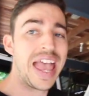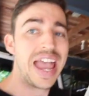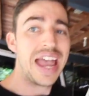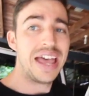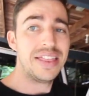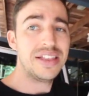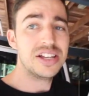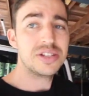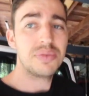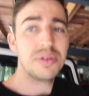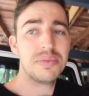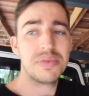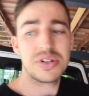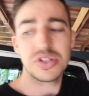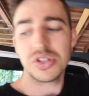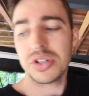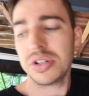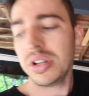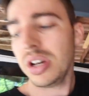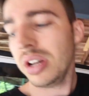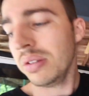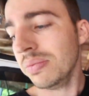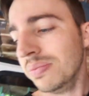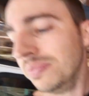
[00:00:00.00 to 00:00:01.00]
and that's pretty much
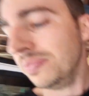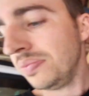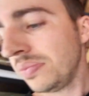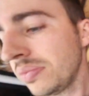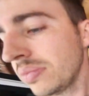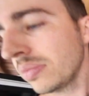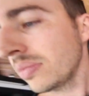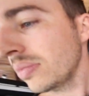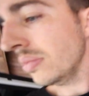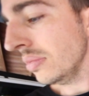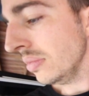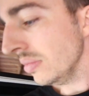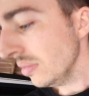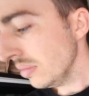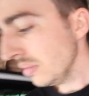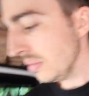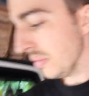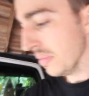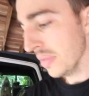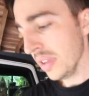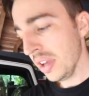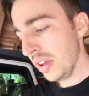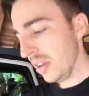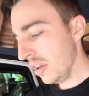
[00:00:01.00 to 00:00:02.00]
done.
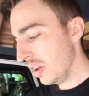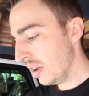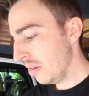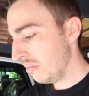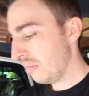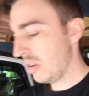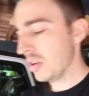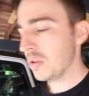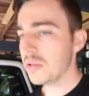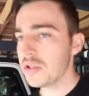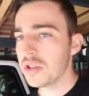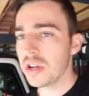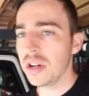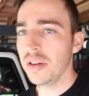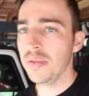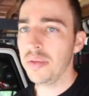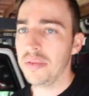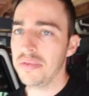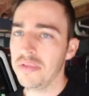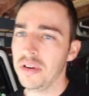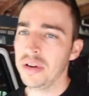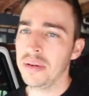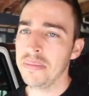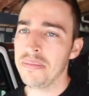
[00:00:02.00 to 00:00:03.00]
Might as well just leave
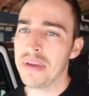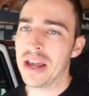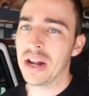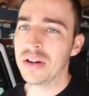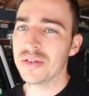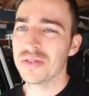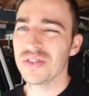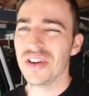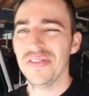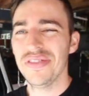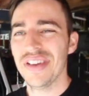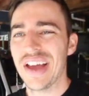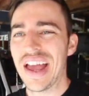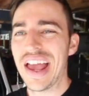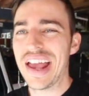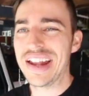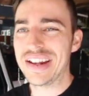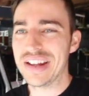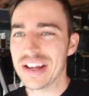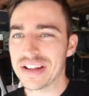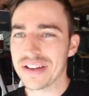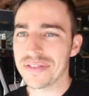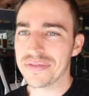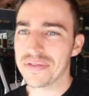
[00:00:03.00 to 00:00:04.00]
the freedom panels off,
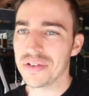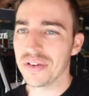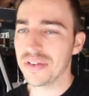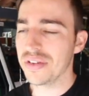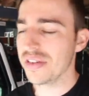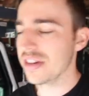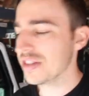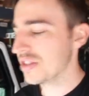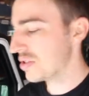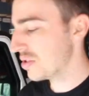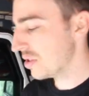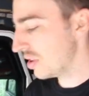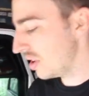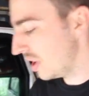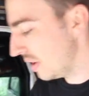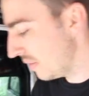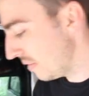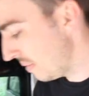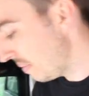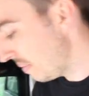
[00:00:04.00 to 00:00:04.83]
take it for a nice drive,